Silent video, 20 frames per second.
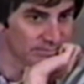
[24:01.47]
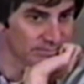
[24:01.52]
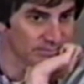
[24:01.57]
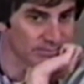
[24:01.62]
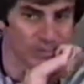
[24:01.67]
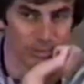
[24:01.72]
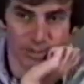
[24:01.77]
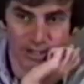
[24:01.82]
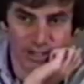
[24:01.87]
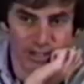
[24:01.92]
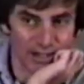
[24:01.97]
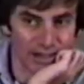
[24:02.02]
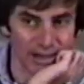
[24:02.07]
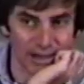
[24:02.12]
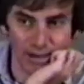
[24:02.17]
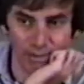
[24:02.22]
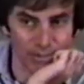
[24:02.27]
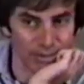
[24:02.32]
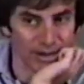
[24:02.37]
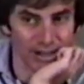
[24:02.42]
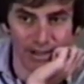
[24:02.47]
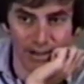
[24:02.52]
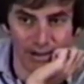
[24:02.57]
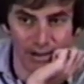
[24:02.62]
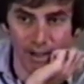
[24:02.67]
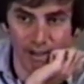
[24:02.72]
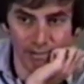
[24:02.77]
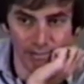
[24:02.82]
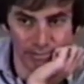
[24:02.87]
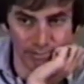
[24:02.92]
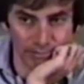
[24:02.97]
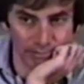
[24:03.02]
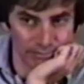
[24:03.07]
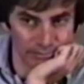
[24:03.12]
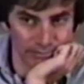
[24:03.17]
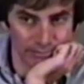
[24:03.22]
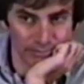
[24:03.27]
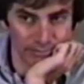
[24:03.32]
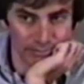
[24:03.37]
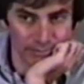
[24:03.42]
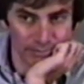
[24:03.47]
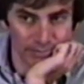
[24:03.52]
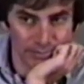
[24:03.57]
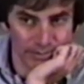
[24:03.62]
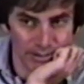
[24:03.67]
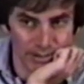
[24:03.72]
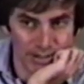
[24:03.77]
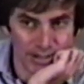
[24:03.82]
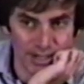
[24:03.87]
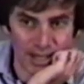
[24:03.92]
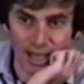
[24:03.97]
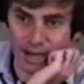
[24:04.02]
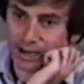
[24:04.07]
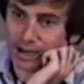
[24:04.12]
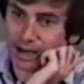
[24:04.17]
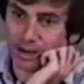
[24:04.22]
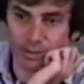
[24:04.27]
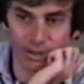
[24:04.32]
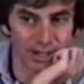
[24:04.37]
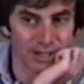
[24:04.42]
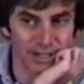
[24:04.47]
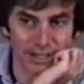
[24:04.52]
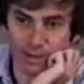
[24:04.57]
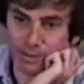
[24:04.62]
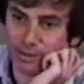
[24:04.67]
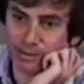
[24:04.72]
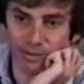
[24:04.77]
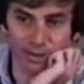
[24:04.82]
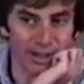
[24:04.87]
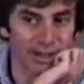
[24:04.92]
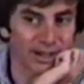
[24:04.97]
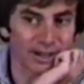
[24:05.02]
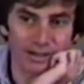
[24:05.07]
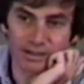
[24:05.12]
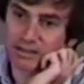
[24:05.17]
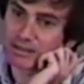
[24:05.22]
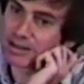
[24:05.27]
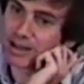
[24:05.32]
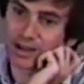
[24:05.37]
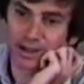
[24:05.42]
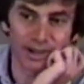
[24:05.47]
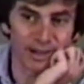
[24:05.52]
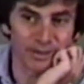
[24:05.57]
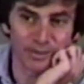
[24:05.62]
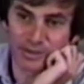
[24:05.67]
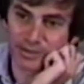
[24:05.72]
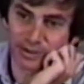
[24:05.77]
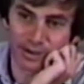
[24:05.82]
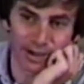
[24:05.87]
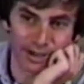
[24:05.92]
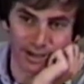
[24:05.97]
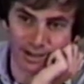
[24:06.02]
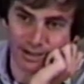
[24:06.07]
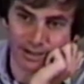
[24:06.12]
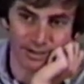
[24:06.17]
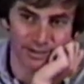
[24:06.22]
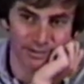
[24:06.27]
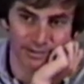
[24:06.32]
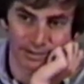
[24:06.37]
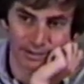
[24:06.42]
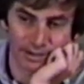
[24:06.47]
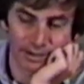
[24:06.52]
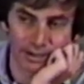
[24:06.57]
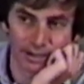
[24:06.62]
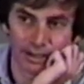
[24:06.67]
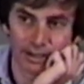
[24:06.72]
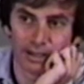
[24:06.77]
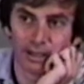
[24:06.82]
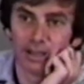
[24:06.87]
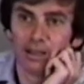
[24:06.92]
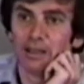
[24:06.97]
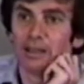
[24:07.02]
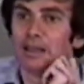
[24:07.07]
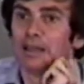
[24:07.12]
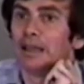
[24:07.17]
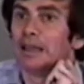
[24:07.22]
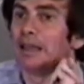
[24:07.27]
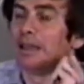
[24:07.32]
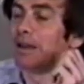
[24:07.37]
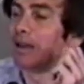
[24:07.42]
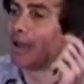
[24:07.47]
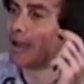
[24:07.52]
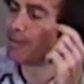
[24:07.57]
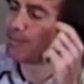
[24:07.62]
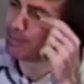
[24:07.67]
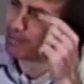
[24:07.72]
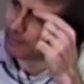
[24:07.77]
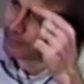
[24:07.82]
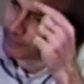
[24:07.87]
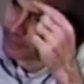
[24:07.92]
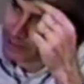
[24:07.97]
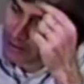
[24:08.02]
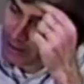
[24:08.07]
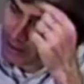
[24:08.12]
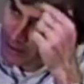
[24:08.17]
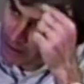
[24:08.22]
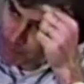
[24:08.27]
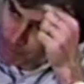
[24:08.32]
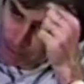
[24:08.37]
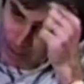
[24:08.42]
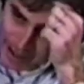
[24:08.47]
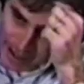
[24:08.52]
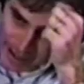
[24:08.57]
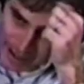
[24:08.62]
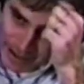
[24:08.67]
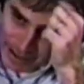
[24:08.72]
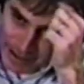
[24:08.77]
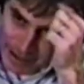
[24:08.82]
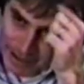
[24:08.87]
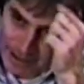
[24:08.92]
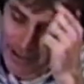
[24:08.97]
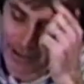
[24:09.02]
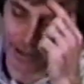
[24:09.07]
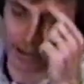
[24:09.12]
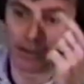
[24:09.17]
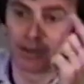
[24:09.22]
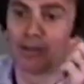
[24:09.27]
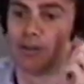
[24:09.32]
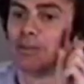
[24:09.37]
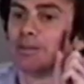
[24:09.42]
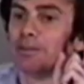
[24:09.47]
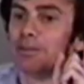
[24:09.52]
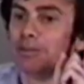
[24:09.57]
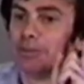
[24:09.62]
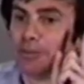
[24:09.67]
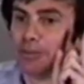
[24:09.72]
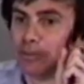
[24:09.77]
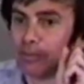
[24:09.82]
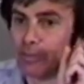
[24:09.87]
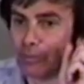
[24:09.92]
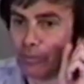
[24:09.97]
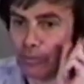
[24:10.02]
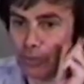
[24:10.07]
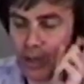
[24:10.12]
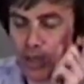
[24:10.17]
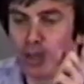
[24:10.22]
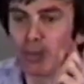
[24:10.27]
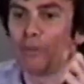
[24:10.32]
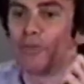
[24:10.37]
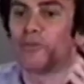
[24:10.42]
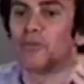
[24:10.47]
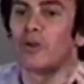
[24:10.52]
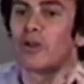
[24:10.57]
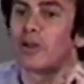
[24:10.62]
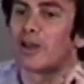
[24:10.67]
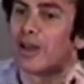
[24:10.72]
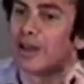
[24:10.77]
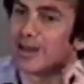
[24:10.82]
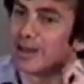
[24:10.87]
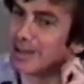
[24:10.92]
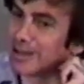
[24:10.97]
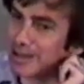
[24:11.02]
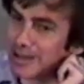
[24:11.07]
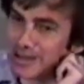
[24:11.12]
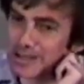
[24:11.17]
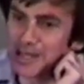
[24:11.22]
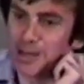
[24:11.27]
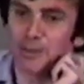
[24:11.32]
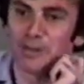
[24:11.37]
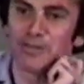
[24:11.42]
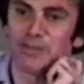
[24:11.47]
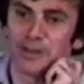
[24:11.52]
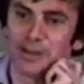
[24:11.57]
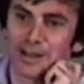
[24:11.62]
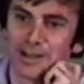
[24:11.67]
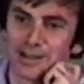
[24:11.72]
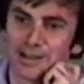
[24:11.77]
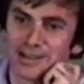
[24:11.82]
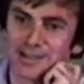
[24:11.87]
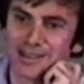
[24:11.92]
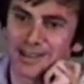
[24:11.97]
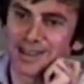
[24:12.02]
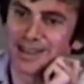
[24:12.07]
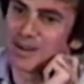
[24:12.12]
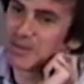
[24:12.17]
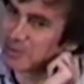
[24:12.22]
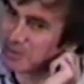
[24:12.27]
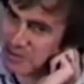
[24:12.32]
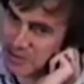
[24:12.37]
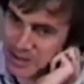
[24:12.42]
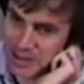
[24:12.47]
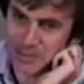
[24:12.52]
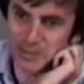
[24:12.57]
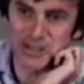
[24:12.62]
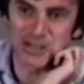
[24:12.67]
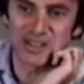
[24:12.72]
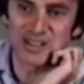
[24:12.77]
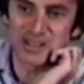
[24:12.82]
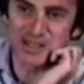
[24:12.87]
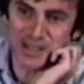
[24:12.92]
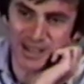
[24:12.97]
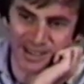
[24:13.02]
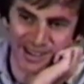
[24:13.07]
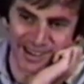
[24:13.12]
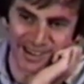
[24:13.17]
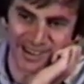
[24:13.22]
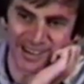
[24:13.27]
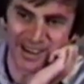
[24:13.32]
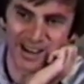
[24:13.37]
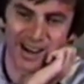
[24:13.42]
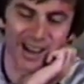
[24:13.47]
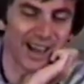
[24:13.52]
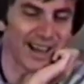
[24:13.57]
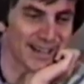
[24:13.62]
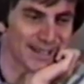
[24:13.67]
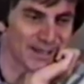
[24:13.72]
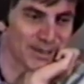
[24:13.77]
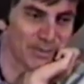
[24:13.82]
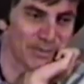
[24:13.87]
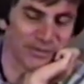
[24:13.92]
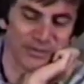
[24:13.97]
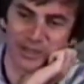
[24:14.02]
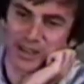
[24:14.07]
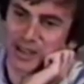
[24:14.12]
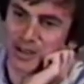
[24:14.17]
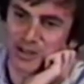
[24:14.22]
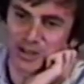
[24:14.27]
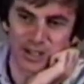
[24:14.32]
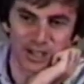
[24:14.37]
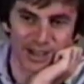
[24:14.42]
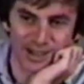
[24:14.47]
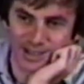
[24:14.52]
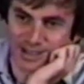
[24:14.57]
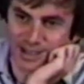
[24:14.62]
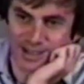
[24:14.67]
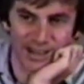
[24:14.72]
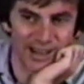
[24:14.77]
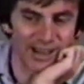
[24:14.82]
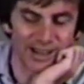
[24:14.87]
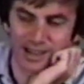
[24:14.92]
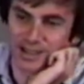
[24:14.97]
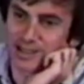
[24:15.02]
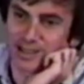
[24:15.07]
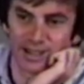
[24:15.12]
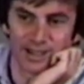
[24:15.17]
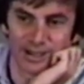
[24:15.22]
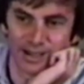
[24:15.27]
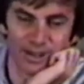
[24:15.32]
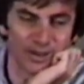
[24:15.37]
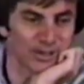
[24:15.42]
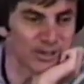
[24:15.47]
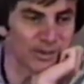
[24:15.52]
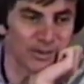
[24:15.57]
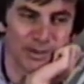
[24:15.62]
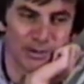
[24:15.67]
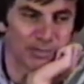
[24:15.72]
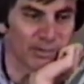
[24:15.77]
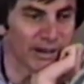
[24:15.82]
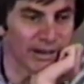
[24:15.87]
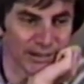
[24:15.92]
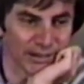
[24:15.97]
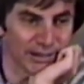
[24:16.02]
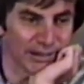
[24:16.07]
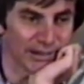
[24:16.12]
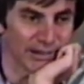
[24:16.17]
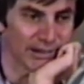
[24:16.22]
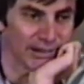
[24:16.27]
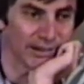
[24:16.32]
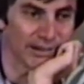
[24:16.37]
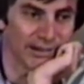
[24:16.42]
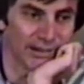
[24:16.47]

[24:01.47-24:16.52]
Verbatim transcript: It was the day everybody got off. And Saturday were the semifinals, Sunday were finals. And I, I played in that thing year before, got into the semifinals, and the thing was on Sunday. And I asked them if they could change the day. They said, no, it's always played on Sunday.